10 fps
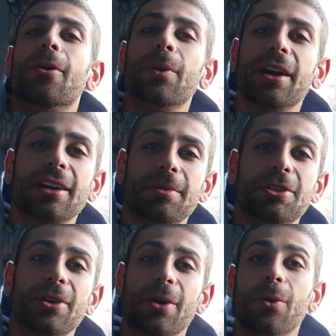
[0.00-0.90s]
We are gonna be
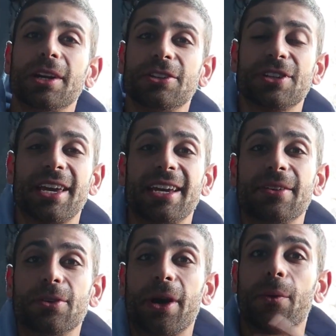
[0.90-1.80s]
doing a one hundred K
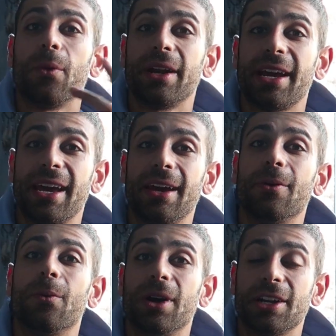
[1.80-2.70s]
giveaway when I
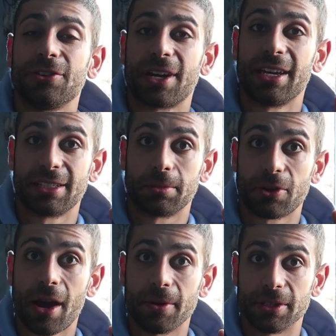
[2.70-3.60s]
hit one hundred K
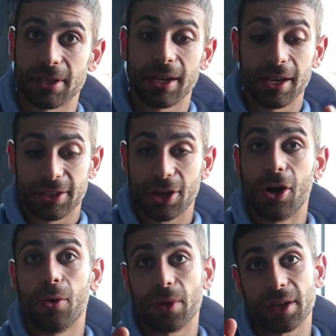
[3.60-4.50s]
subscribers.
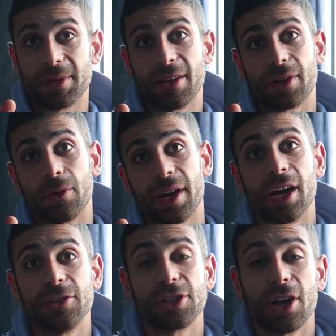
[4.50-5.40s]
So we're gonna be giving away a
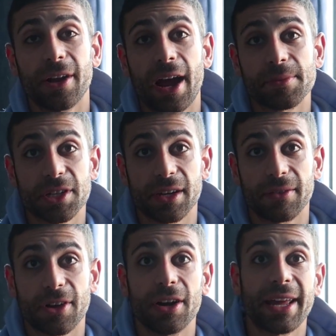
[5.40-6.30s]
one hundred dollar Amazon
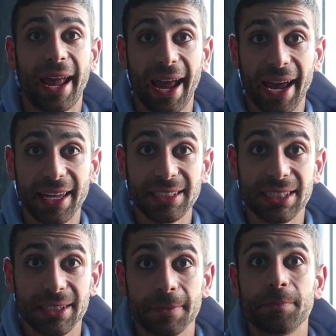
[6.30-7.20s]
gift card, and